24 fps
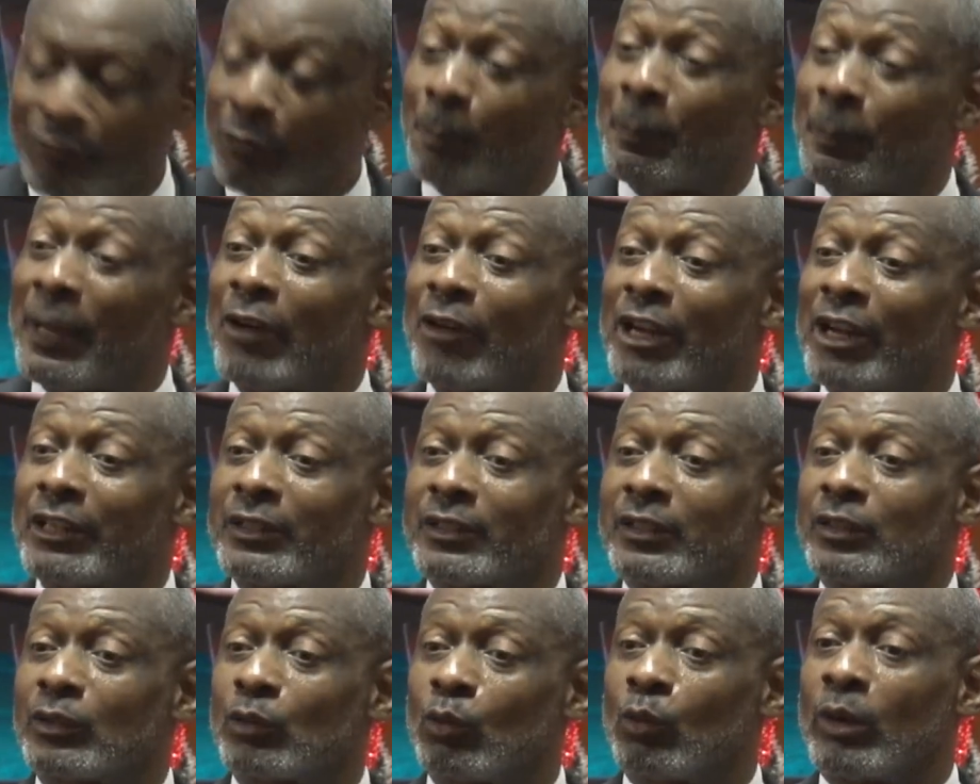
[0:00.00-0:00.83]

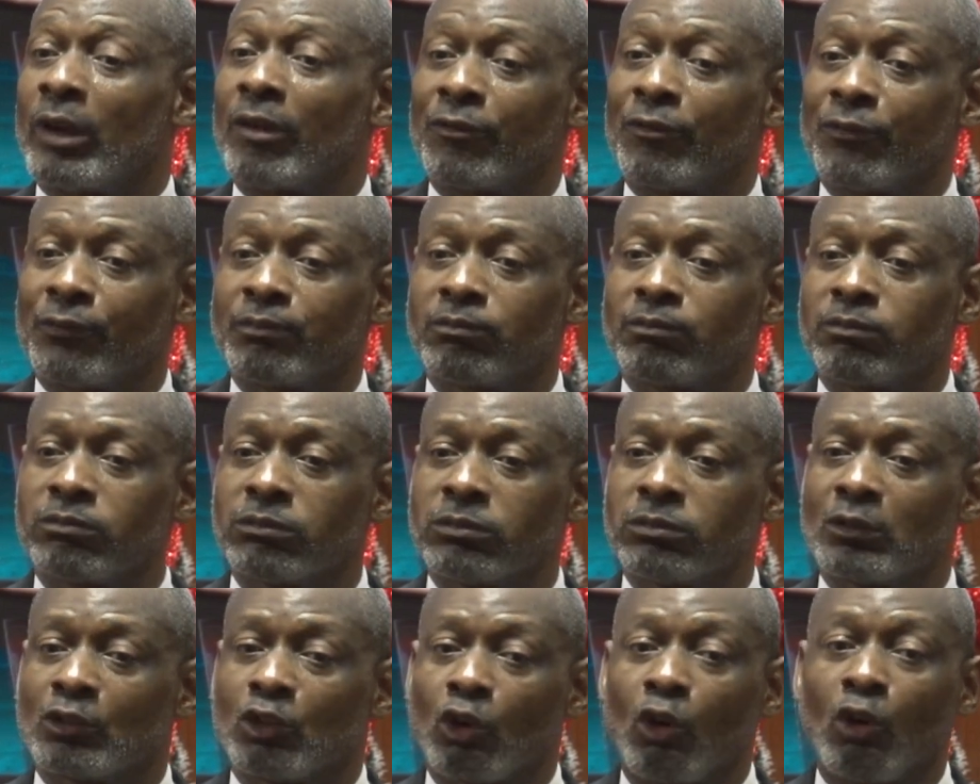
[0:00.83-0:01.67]
parent who have
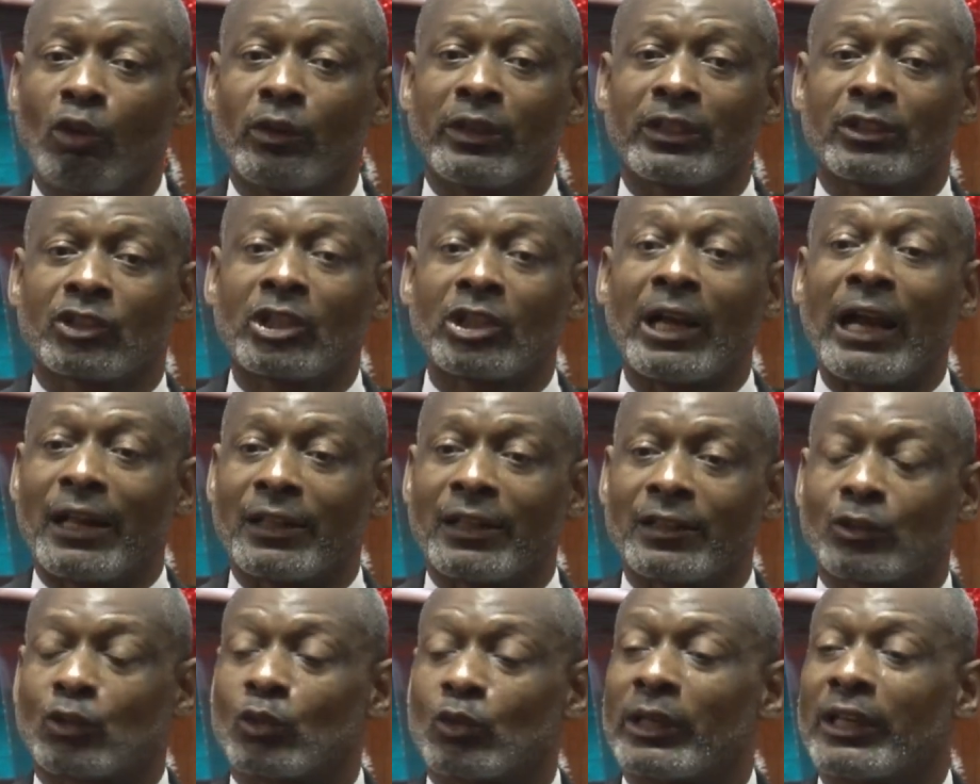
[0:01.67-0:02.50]
grown the child
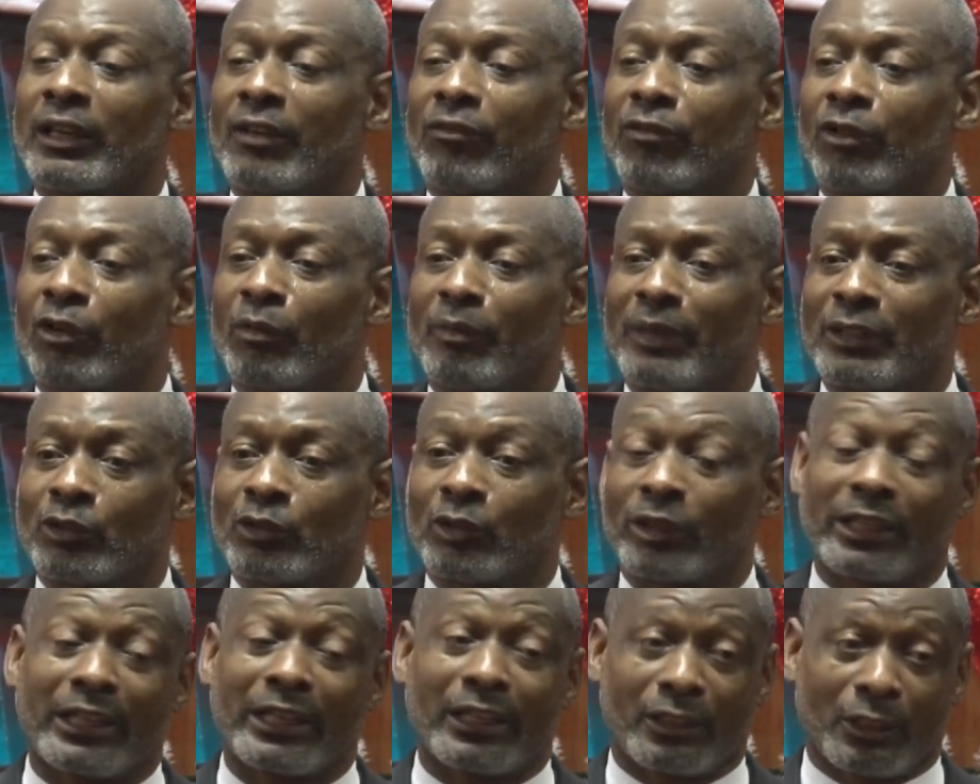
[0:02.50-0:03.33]
to a level of
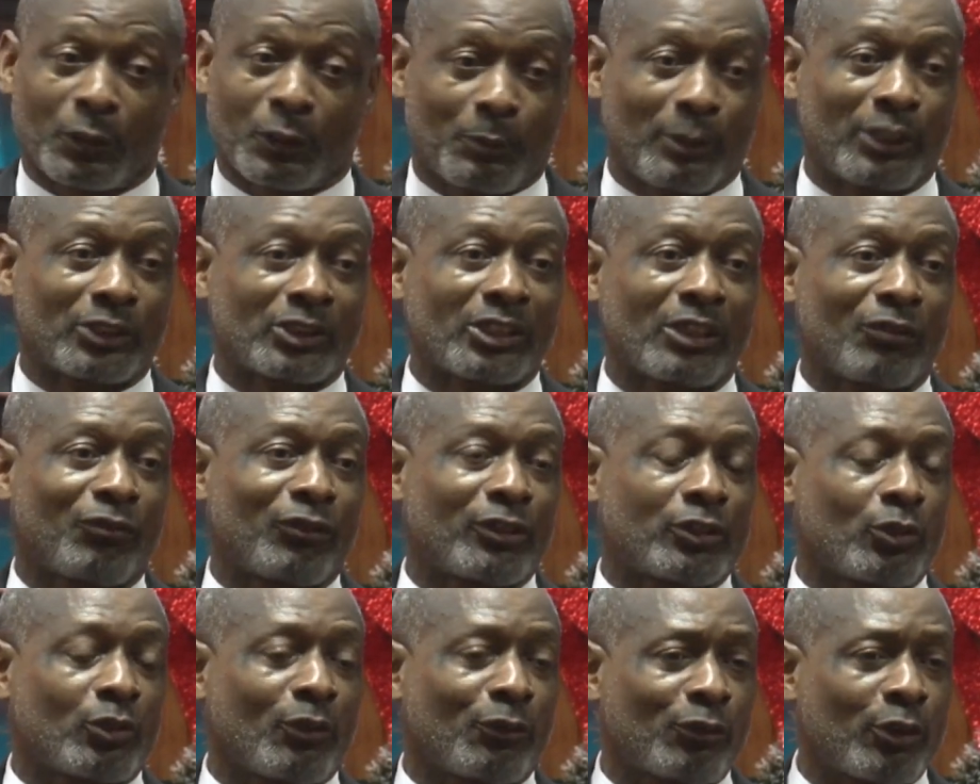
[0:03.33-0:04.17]
matric, and especially if
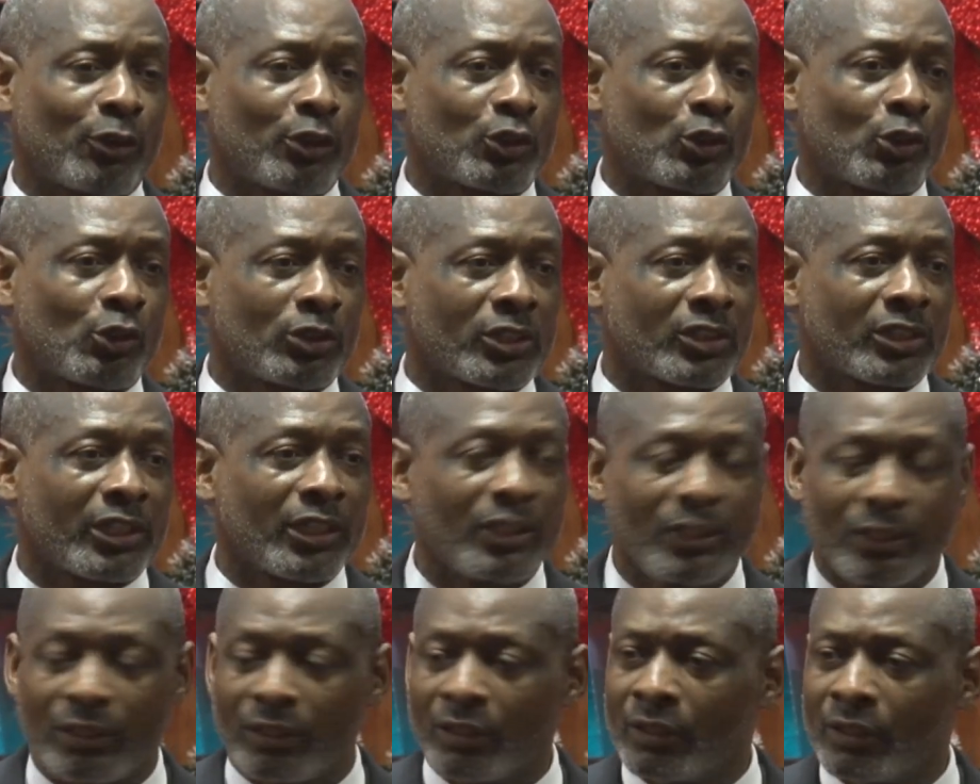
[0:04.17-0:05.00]
it's your first daughter,
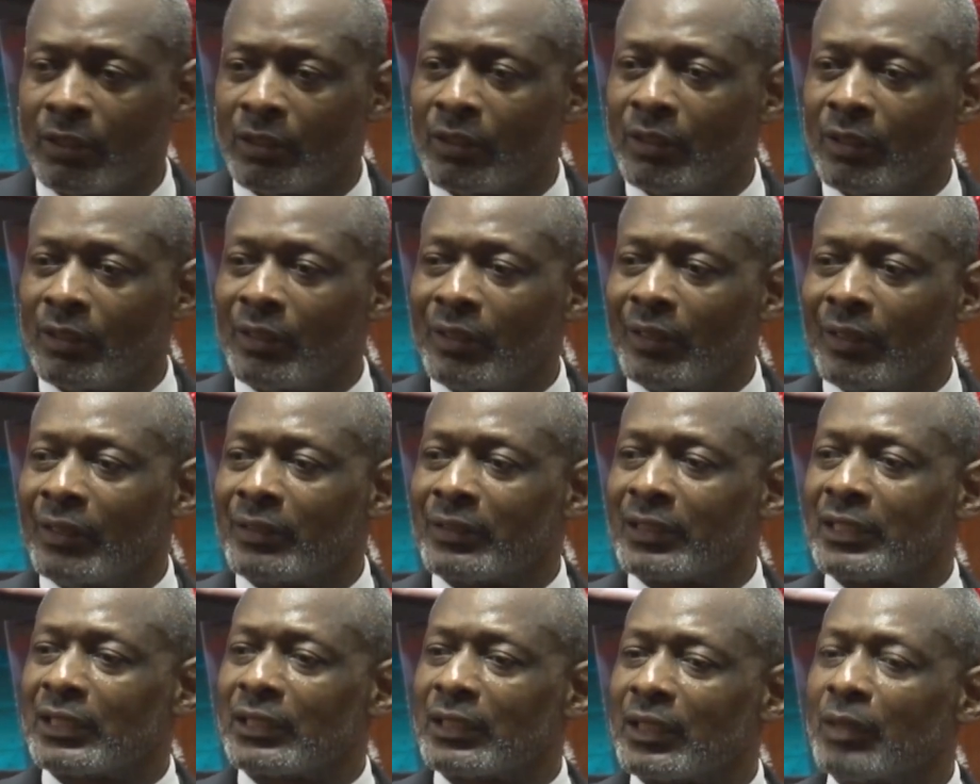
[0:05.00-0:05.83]

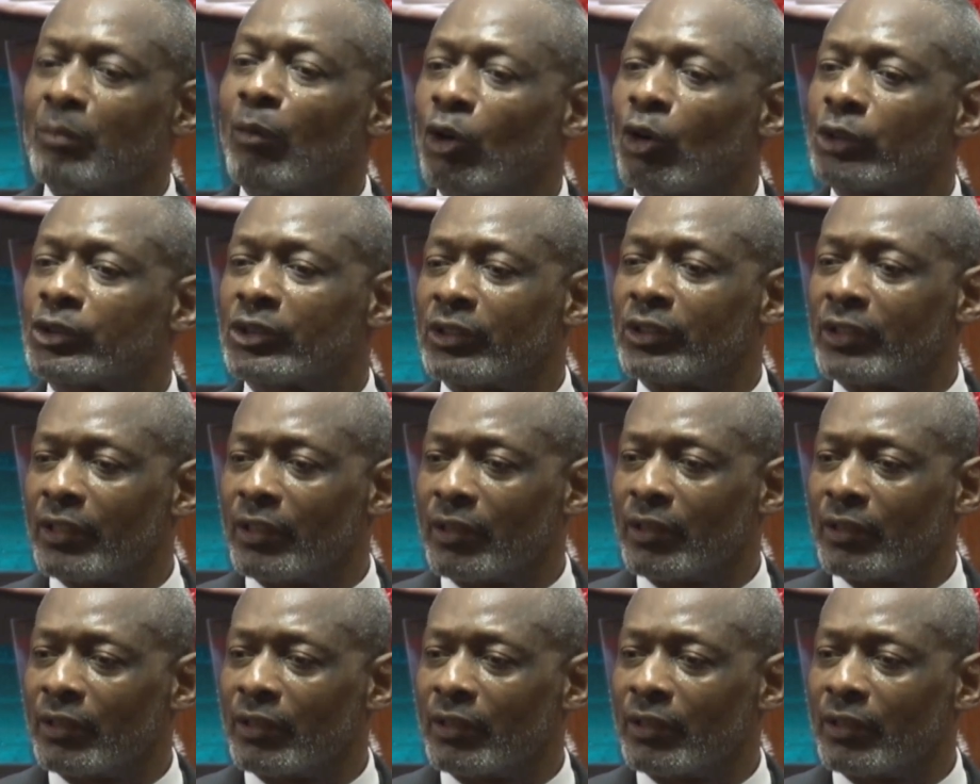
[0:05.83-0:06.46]
it's emotional.